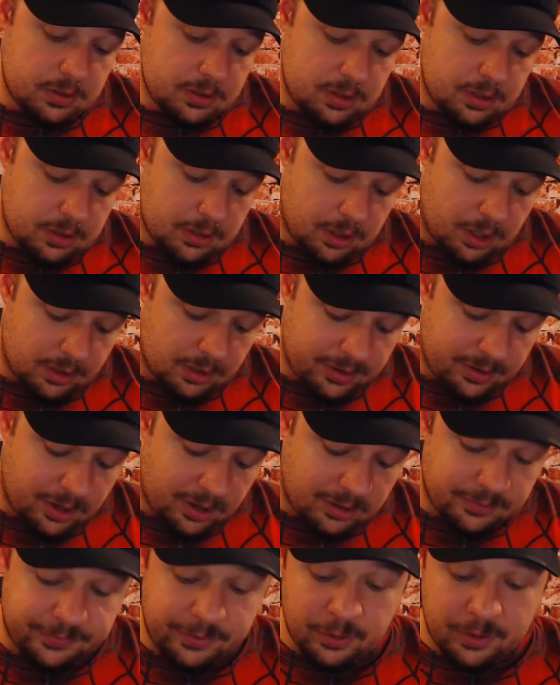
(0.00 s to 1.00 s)
All in
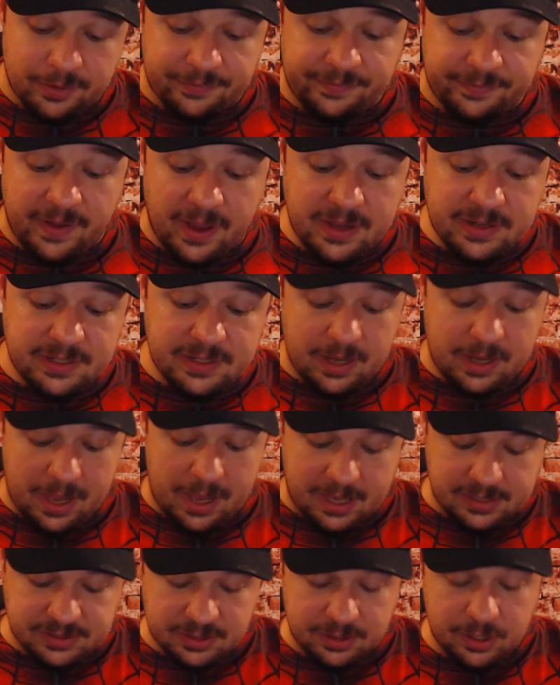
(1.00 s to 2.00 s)
all, if you can find it,
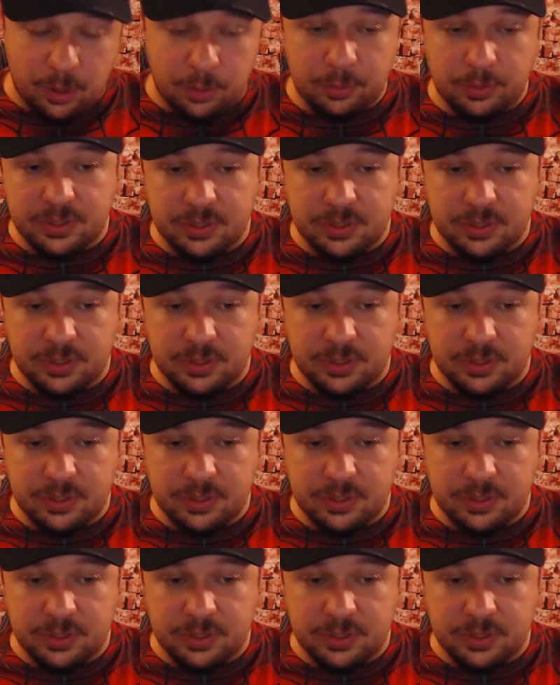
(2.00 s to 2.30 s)
as a note,